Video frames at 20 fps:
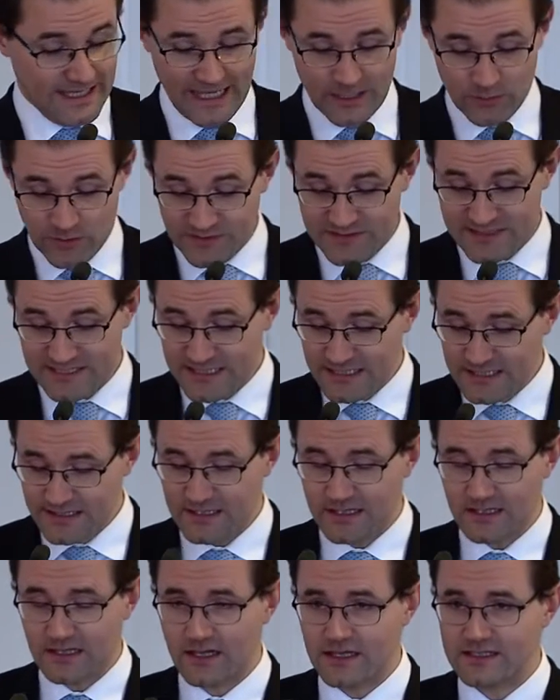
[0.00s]
And we've seen
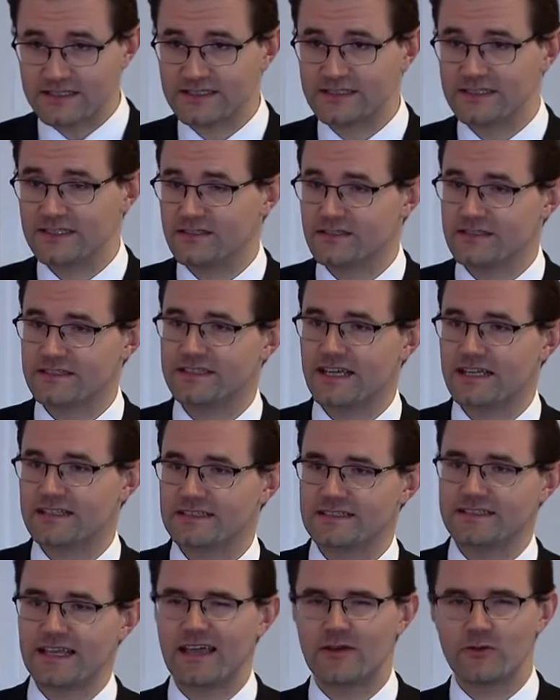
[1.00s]
in the last years
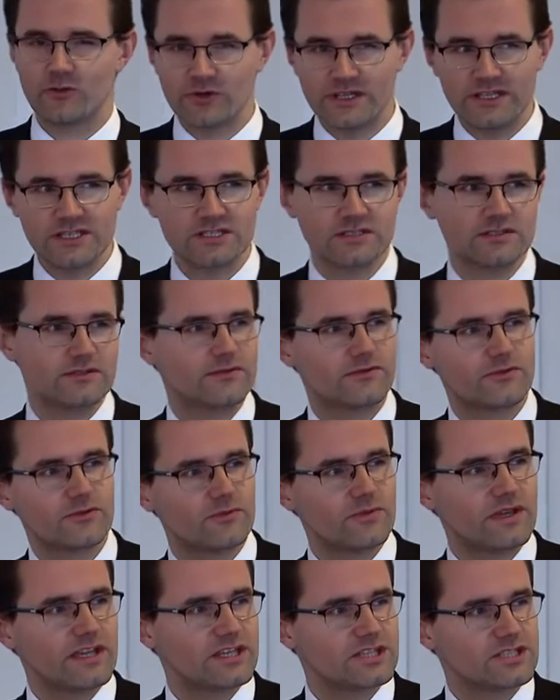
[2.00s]
that that regional
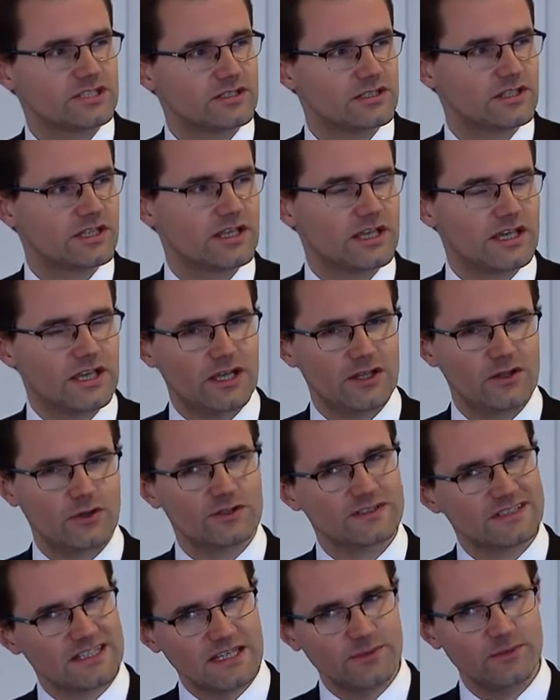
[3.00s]
information,
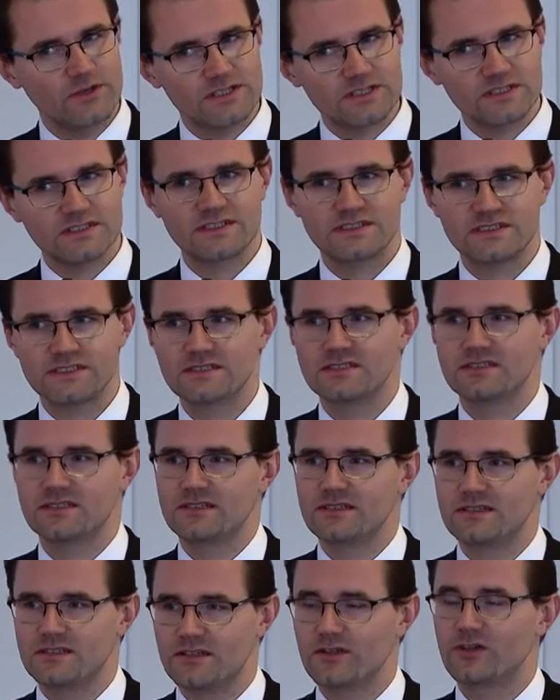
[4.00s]
those images,
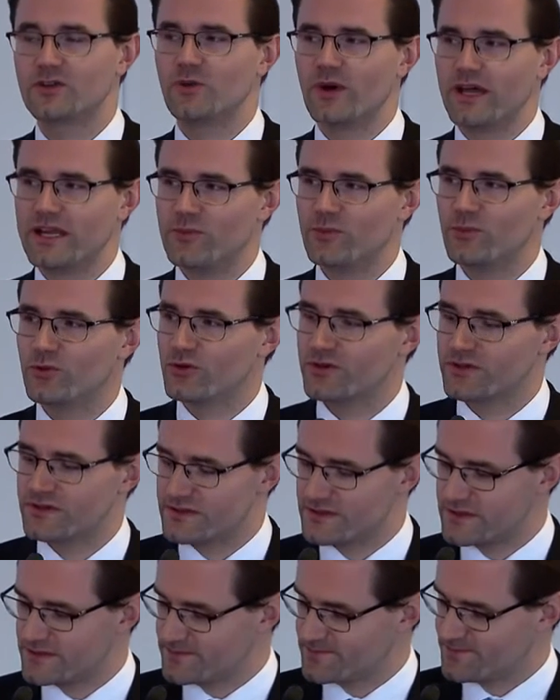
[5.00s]
they're quite
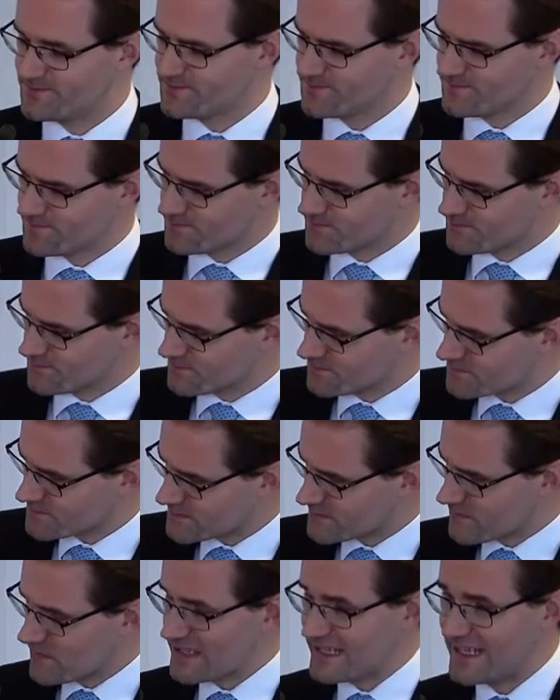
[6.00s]
important.
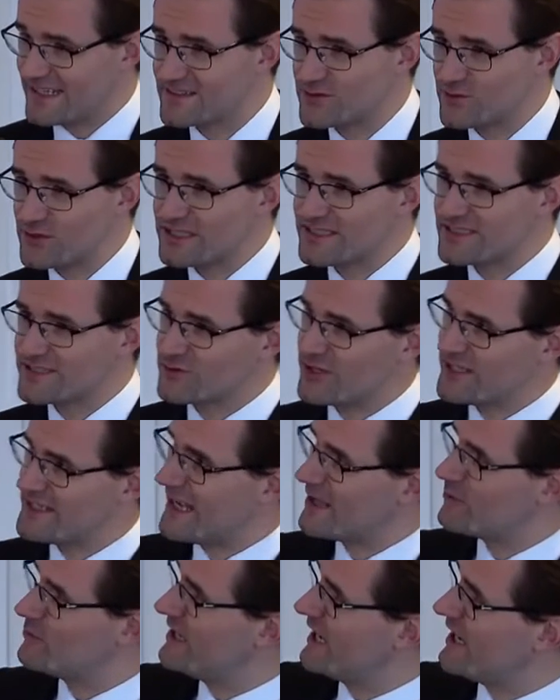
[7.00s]
And to illustrate
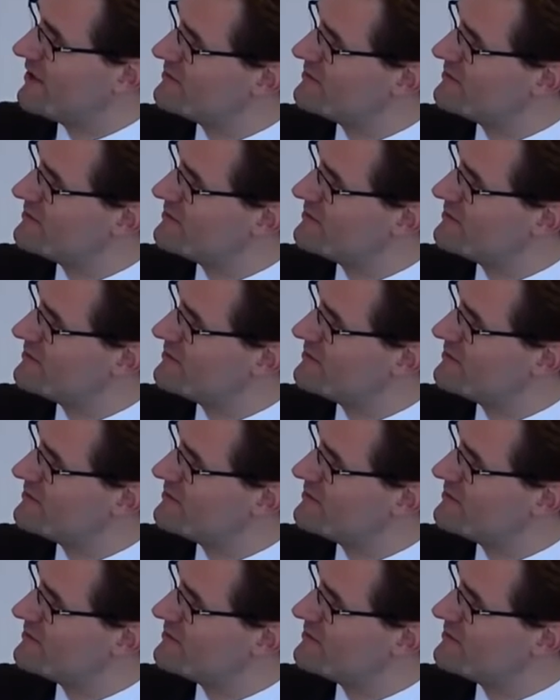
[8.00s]
that, we